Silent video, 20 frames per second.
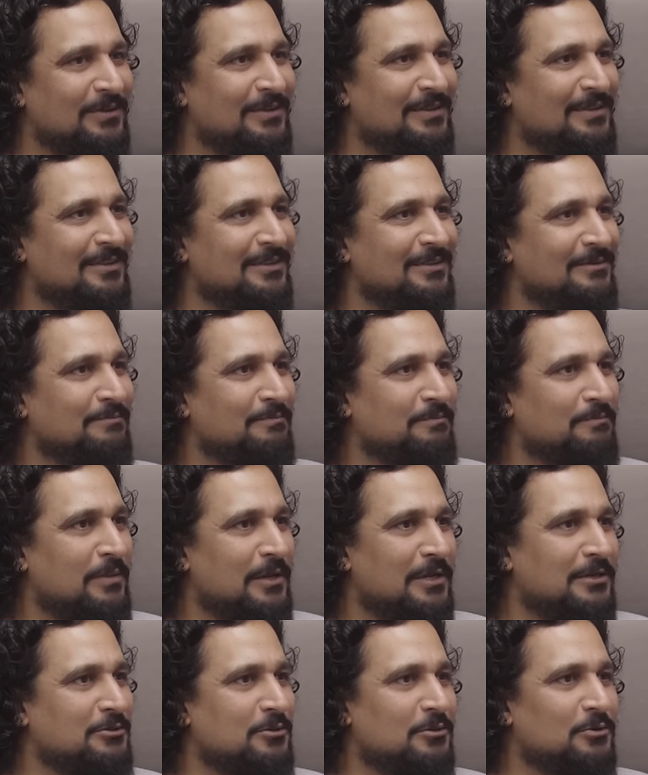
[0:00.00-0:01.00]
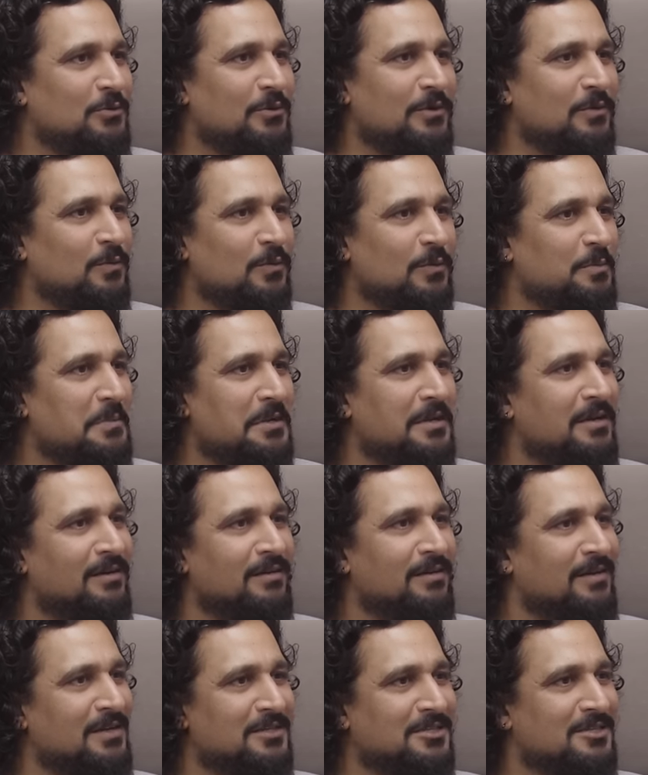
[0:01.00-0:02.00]
the place to do it would be
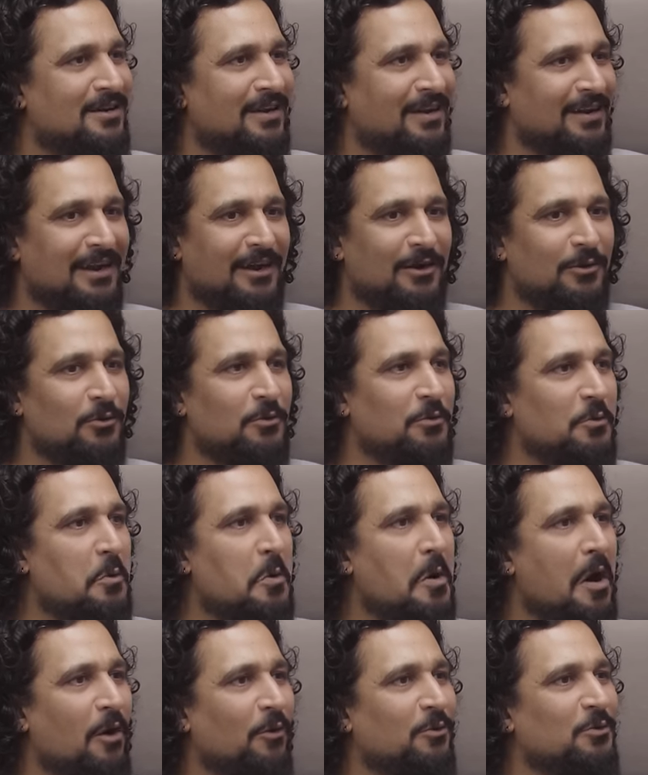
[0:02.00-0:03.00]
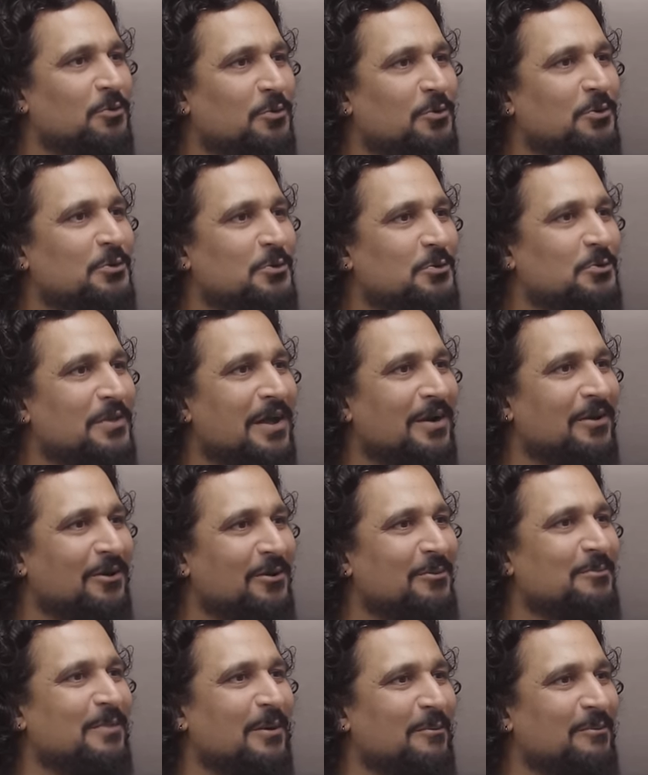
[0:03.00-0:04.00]
a racetrack. I don't know how you could do that
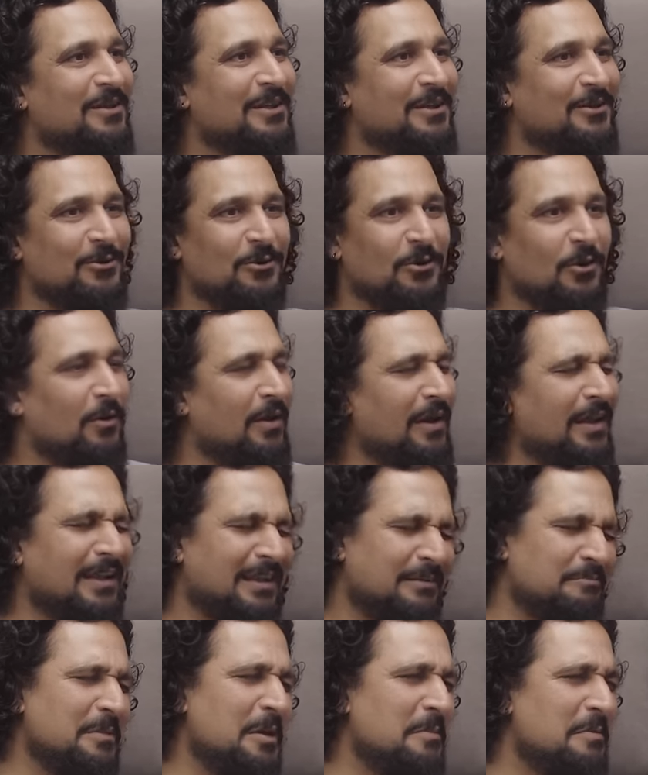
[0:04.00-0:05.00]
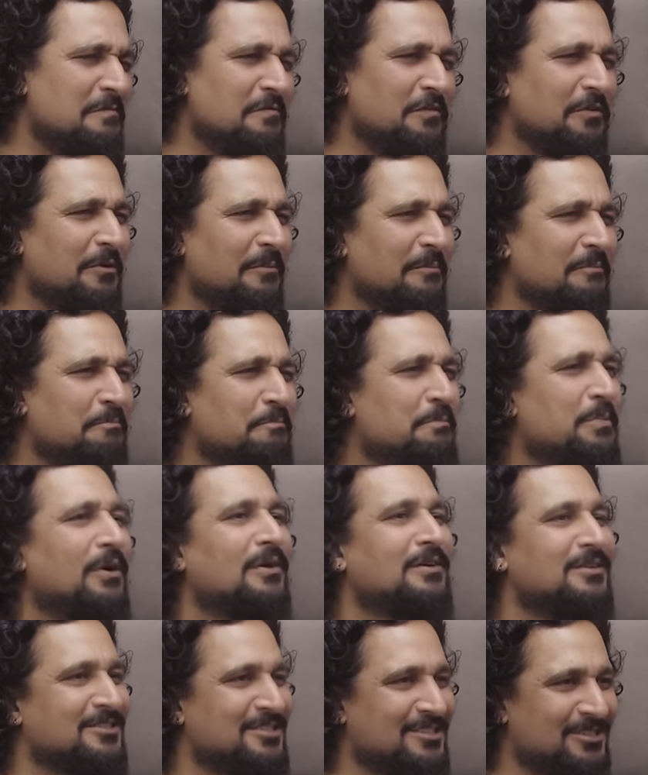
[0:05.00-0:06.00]
on a public road, or maybe for a
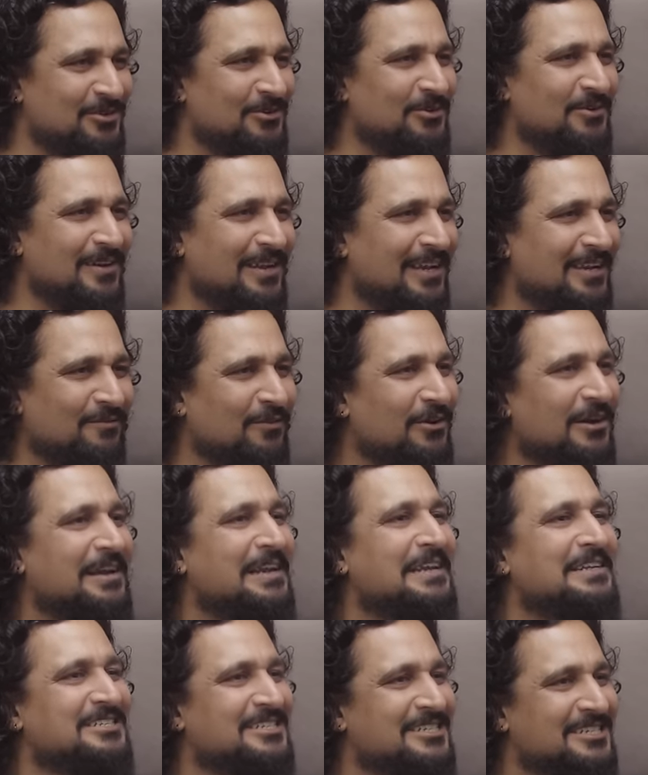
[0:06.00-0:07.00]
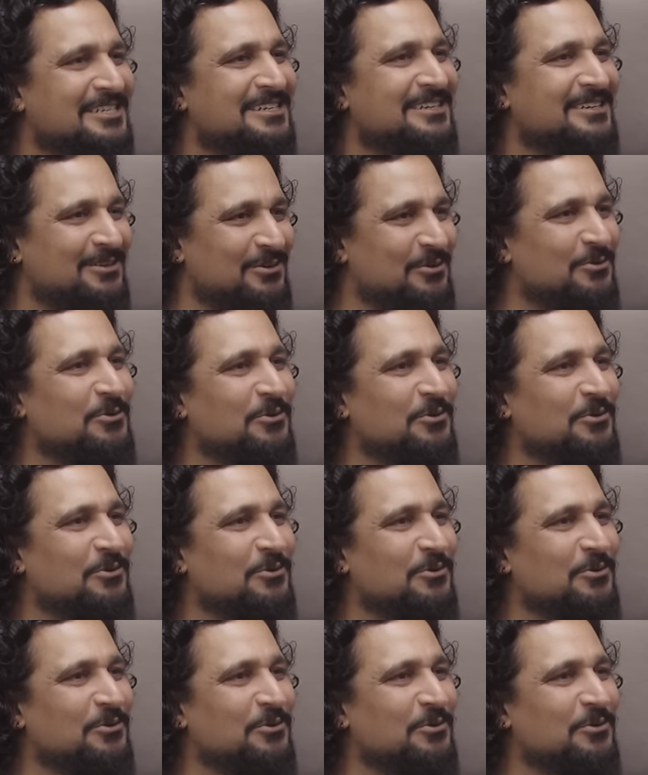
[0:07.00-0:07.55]
burst, you know, like for an instant you